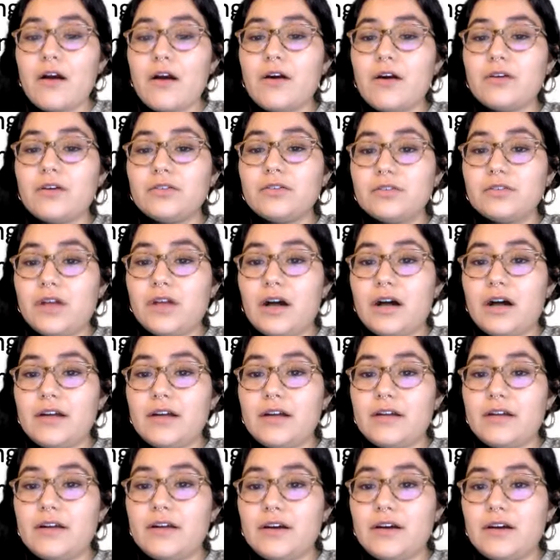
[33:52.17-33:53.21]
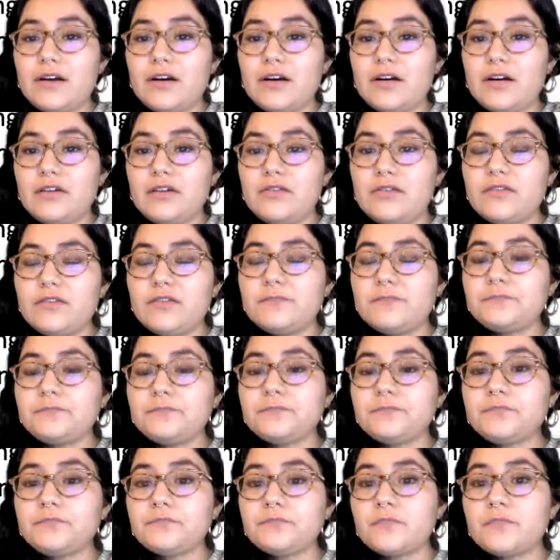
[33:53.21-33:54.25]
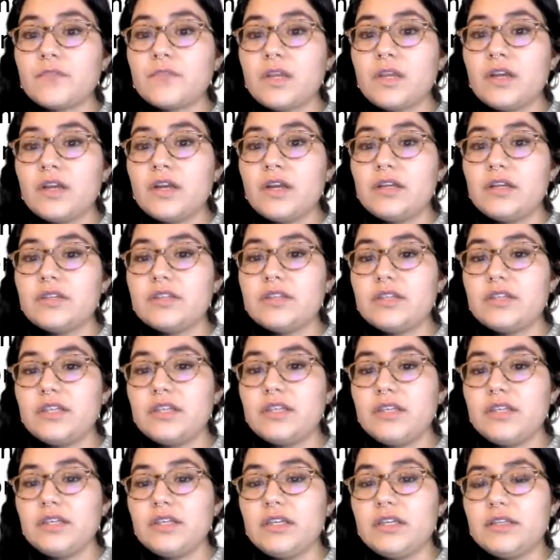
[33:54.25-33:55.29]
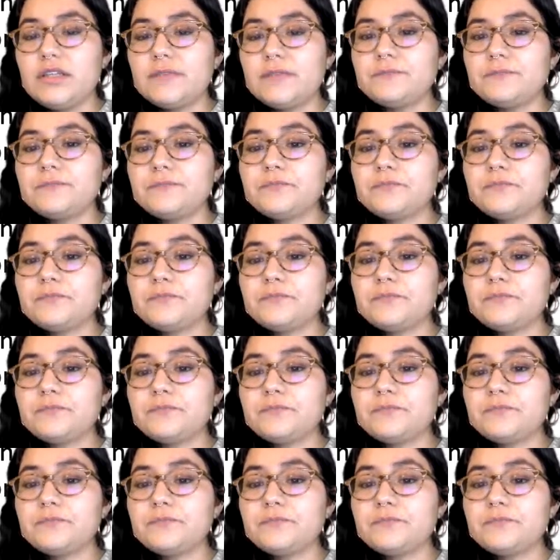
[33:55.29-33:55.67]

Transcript: a lot of the